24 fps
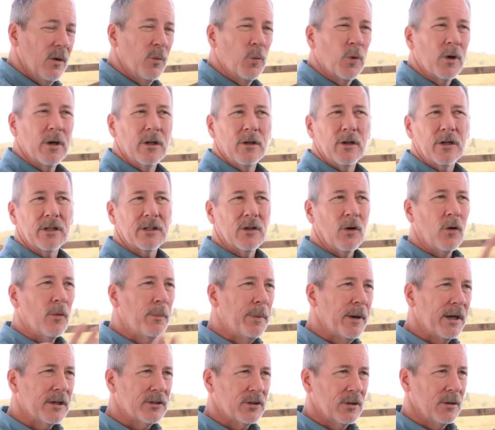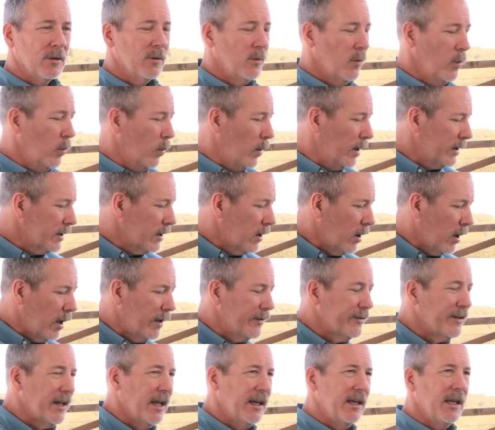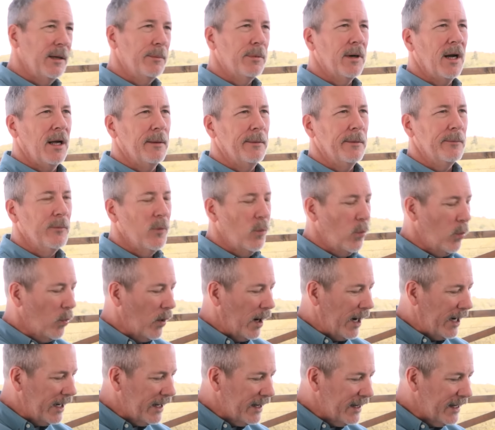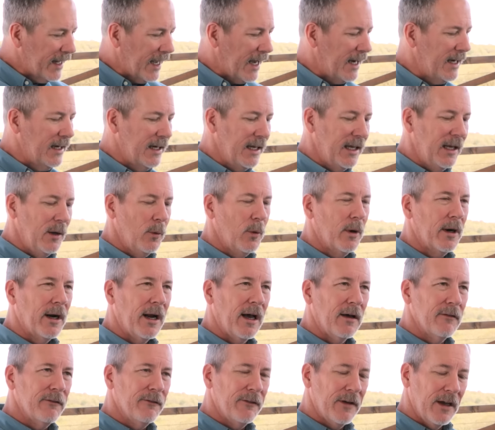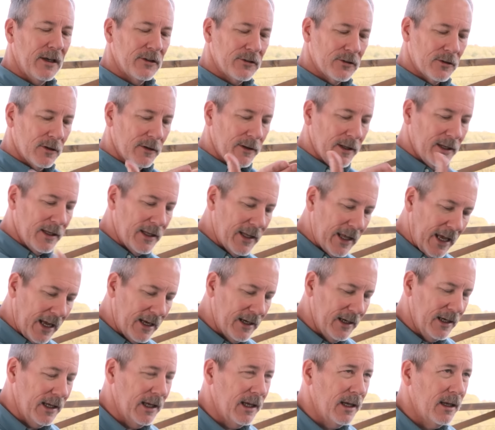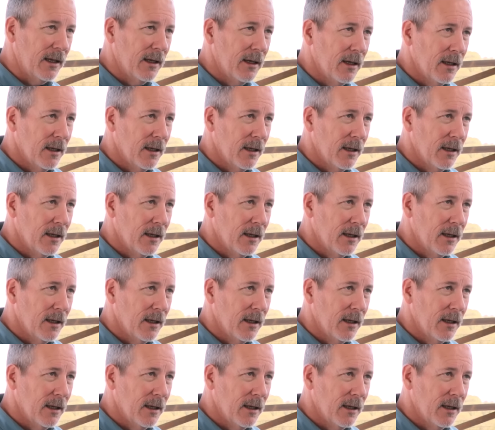We're going to look at the whole picture. What caused that knee problem? Why did that knee wear out faster than that knee?